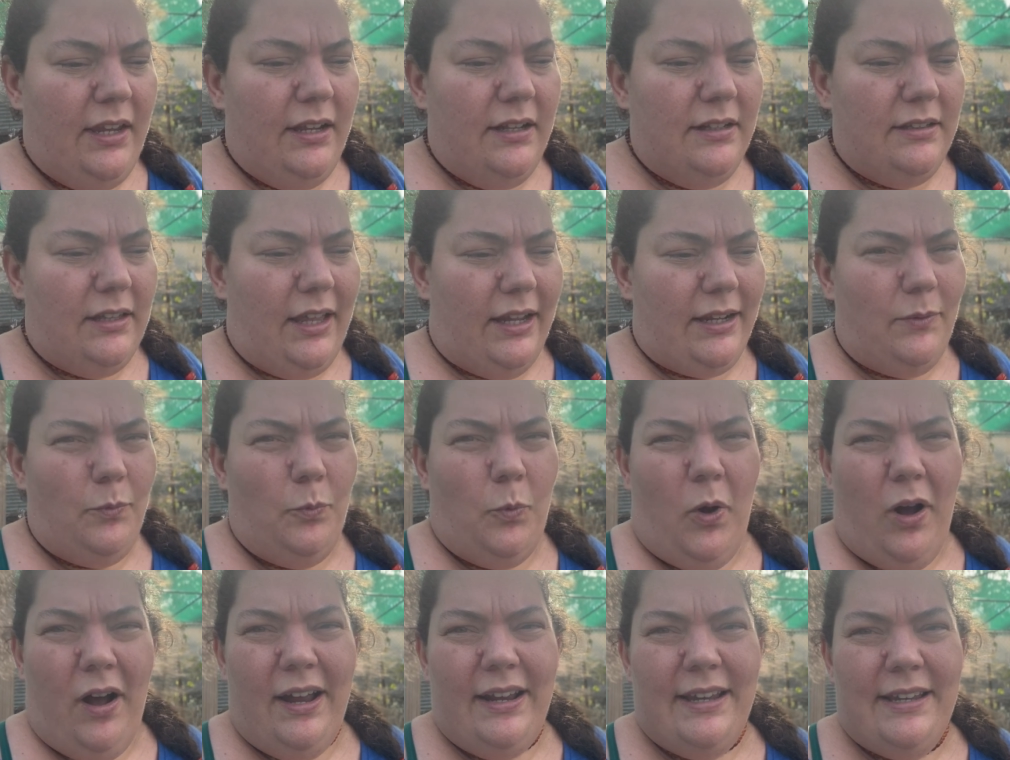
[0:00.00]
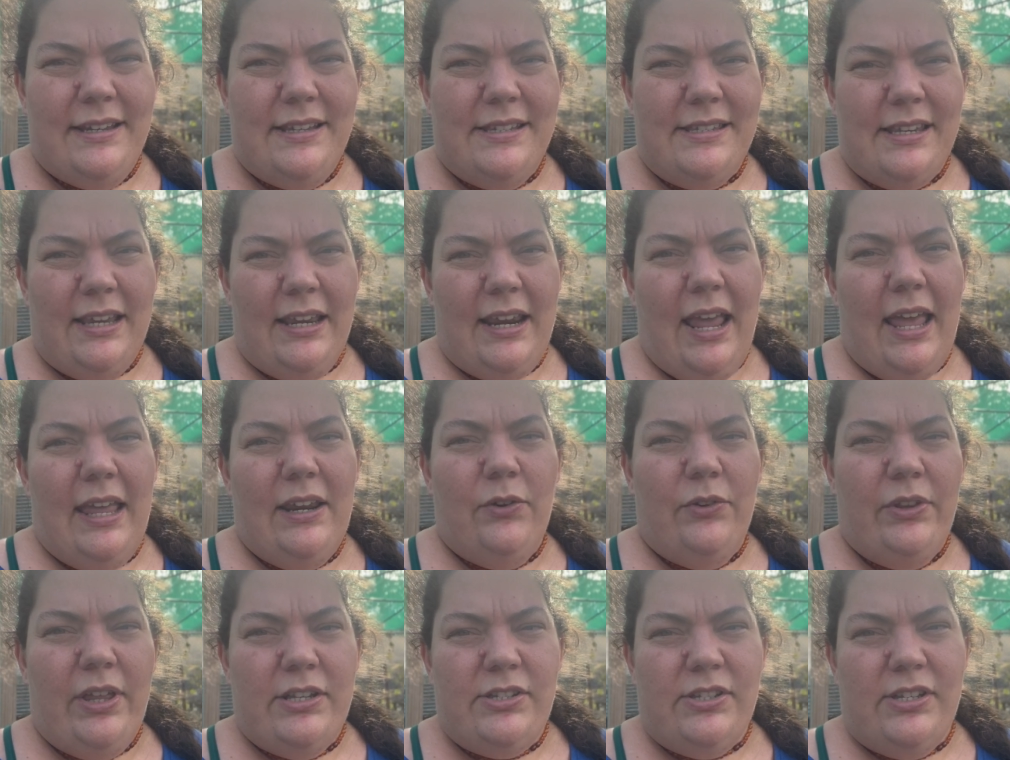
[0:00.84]
like wires and
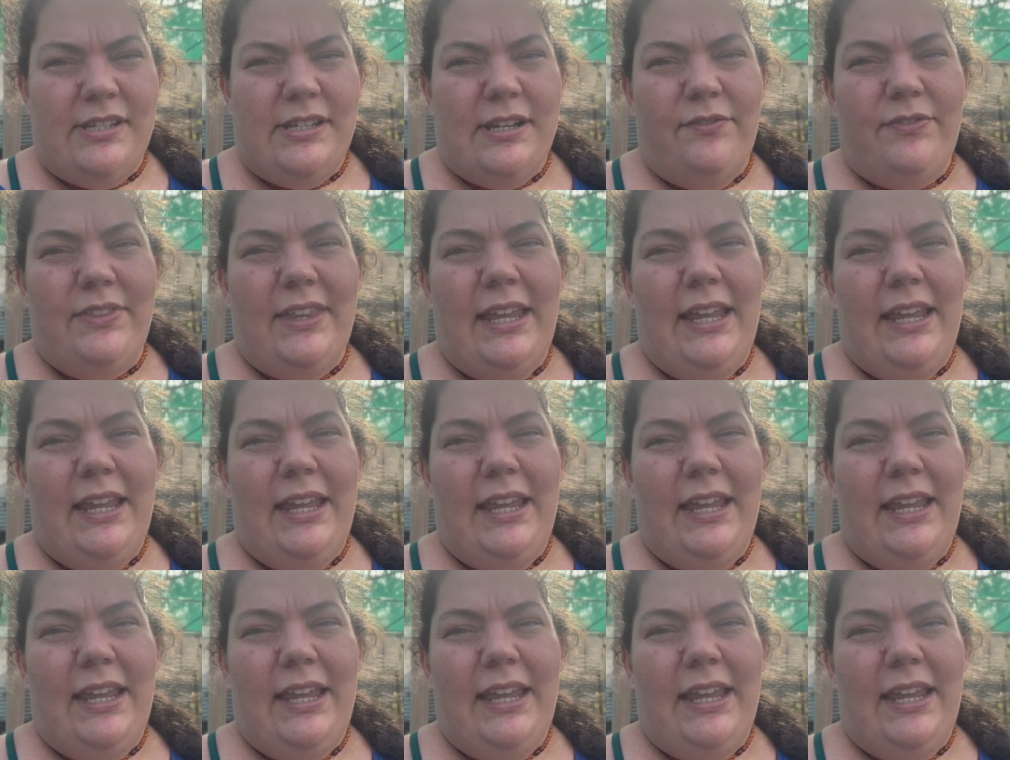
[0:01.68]
all that sort of stuff.